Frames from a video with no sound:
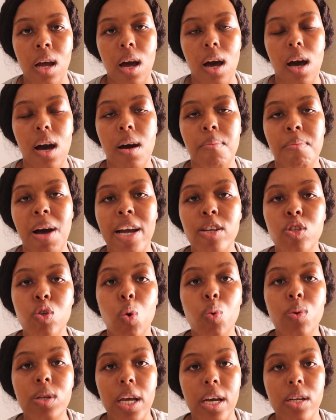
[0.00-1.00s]
I
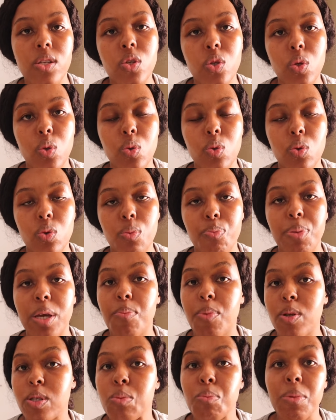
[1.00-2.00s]
don't get to
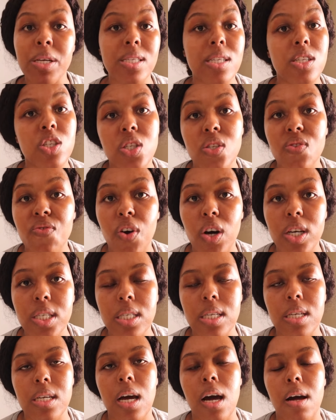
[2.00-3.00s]
people's messages
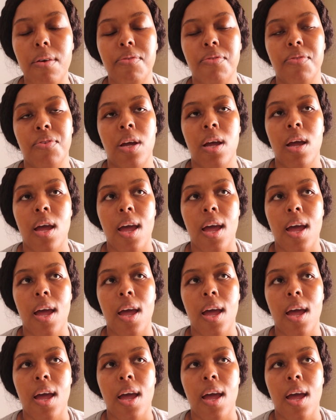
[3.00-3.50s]
fast enough.